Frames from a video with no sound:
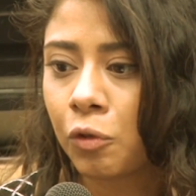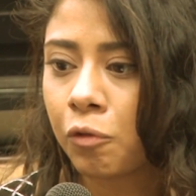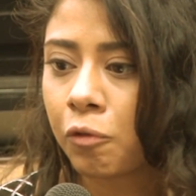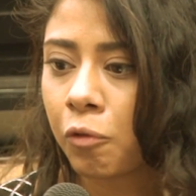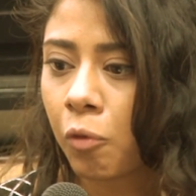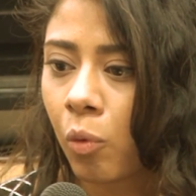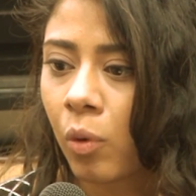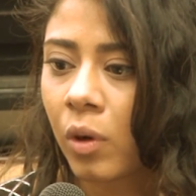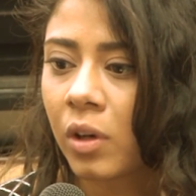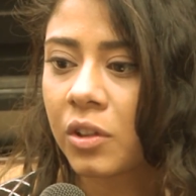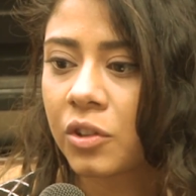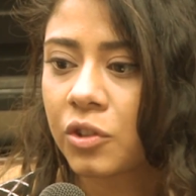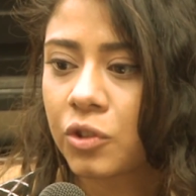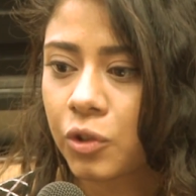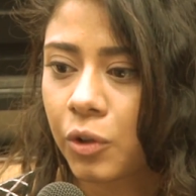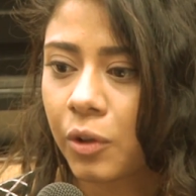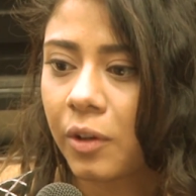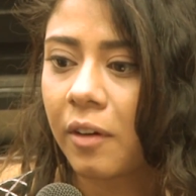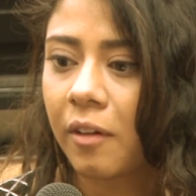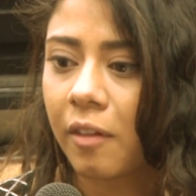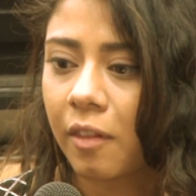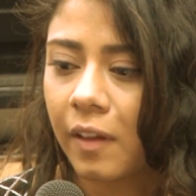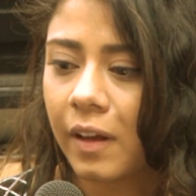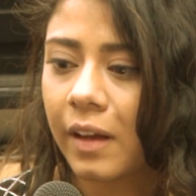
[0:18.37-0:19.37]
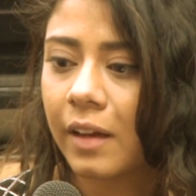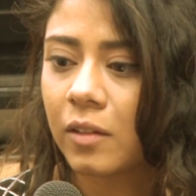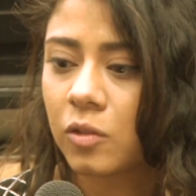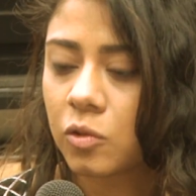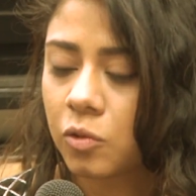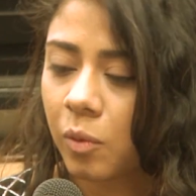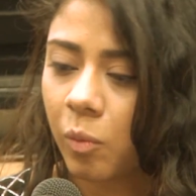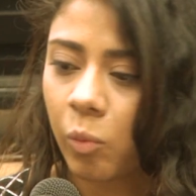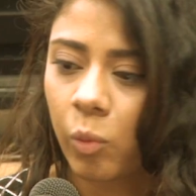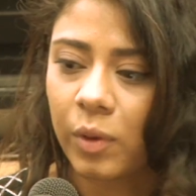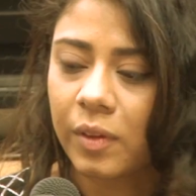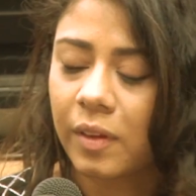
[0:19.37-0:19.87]
for certain things
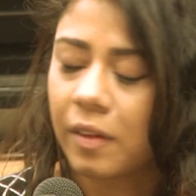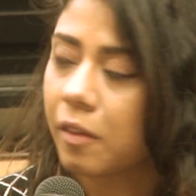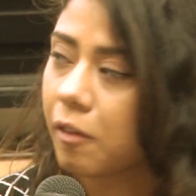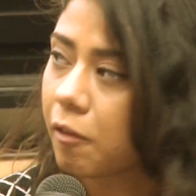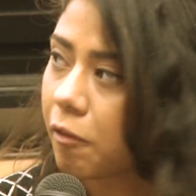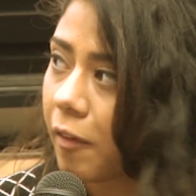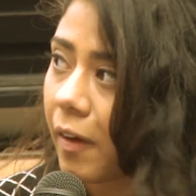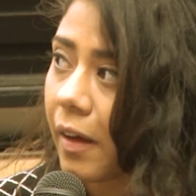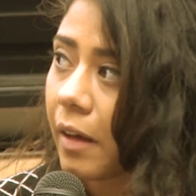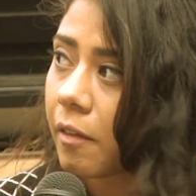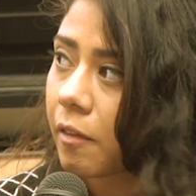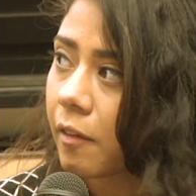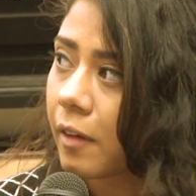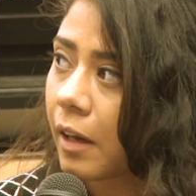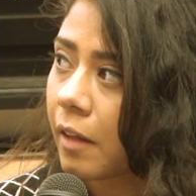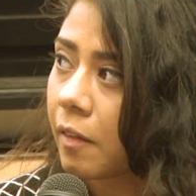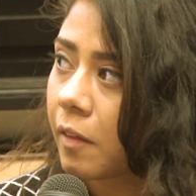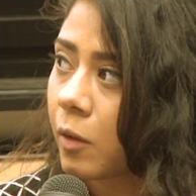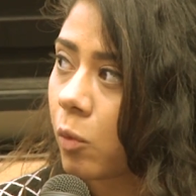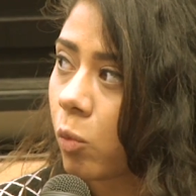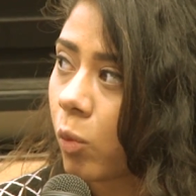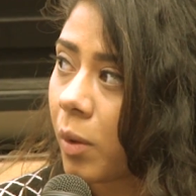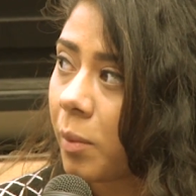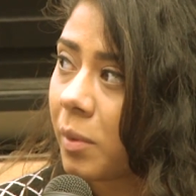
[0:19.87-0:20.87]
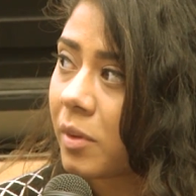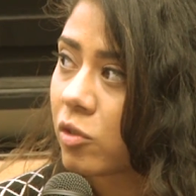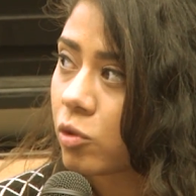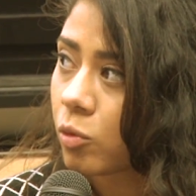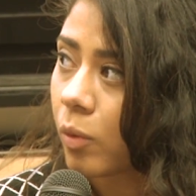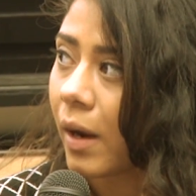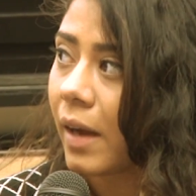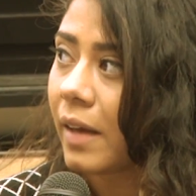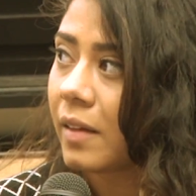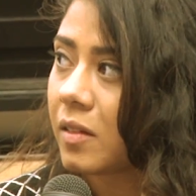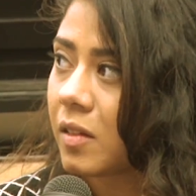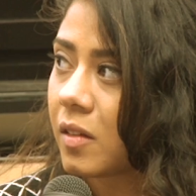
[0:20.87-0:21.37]
from within the faith, and I think women's
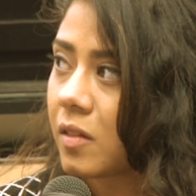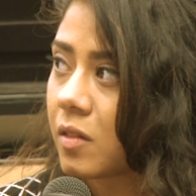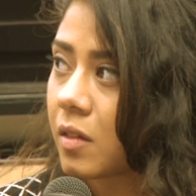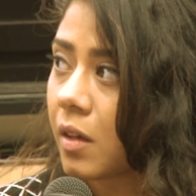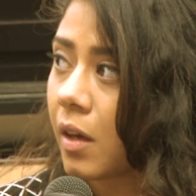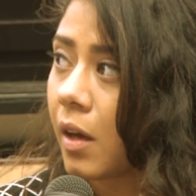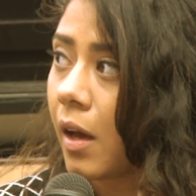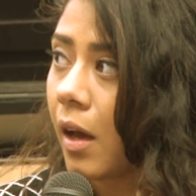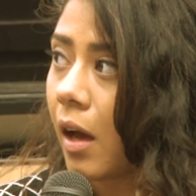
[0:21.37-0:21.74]
rights is